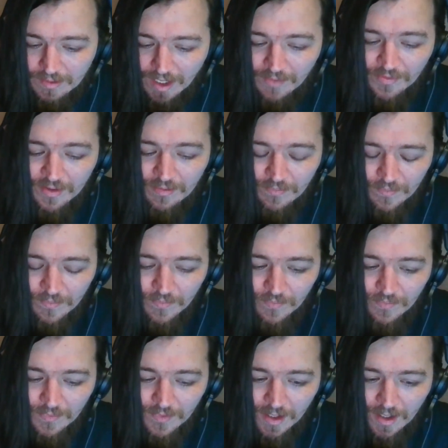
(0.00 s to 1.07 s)
Even
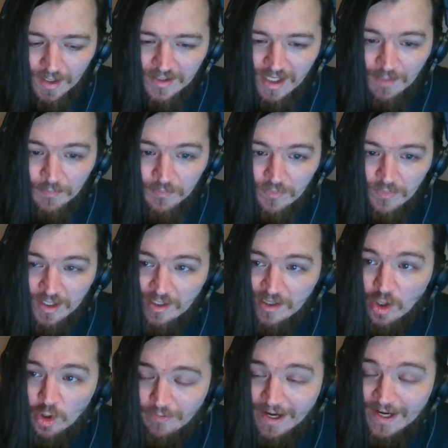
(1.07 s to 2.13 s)
a team at the
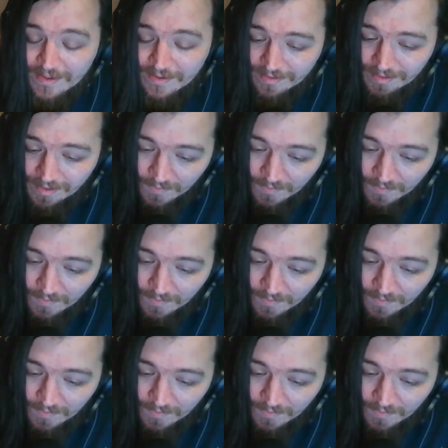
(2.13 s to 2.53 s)
lower end